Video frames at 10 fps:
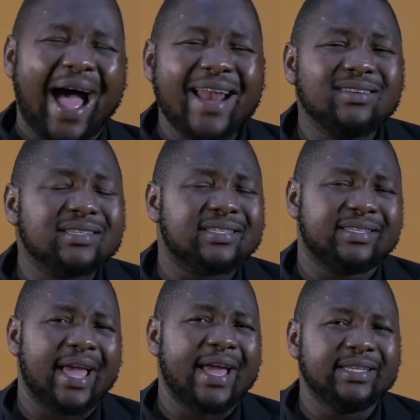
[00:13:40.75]

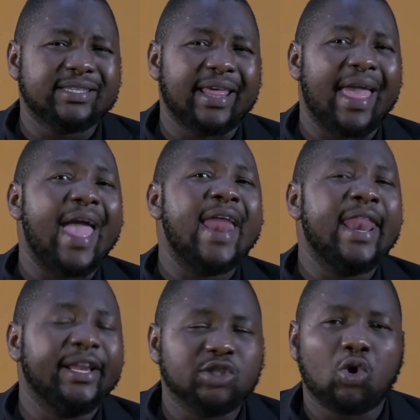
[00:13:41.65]
understand the
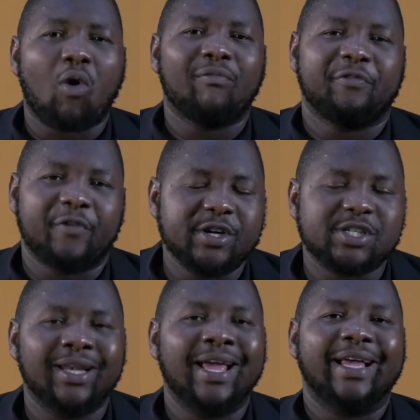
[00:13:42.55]
energy
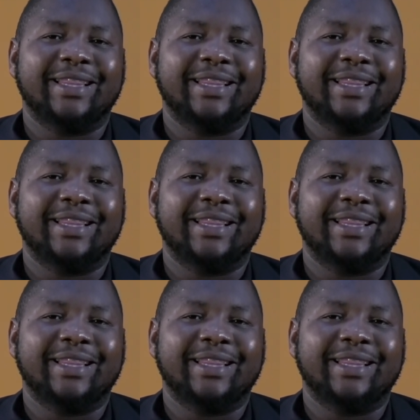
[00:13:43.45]
conversion